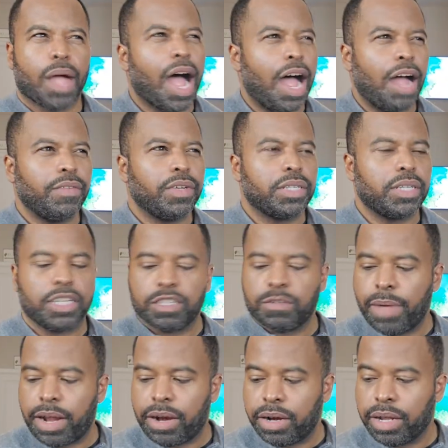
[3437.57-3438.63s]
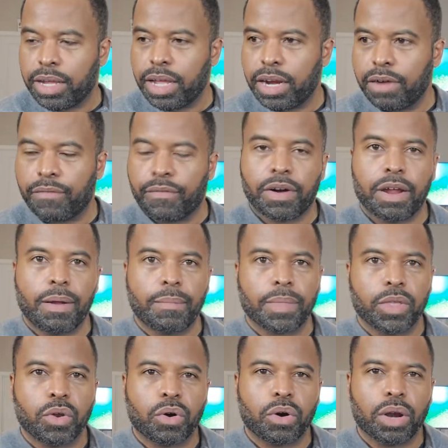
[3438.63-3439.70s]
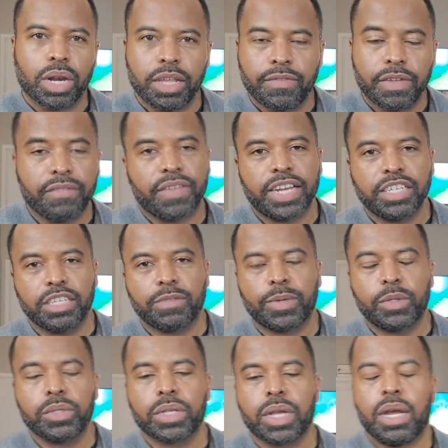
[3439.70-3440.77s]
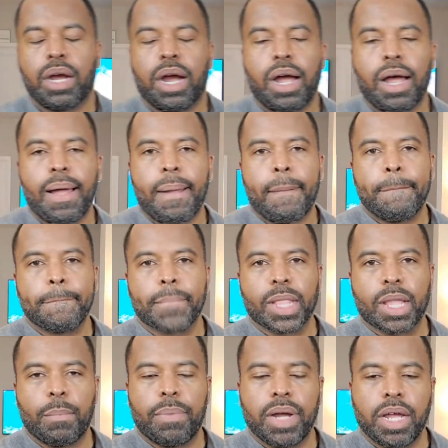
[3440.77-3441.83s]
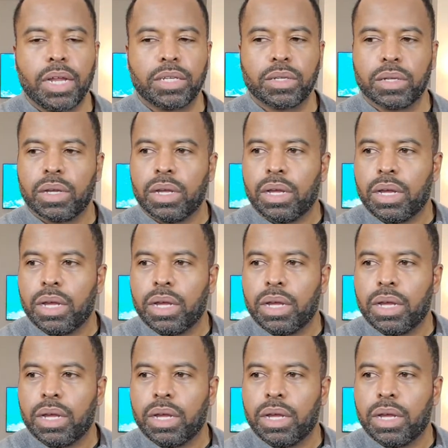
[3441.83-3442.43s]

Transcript: obviously, it's better to get it from your leafy vegetables, um, but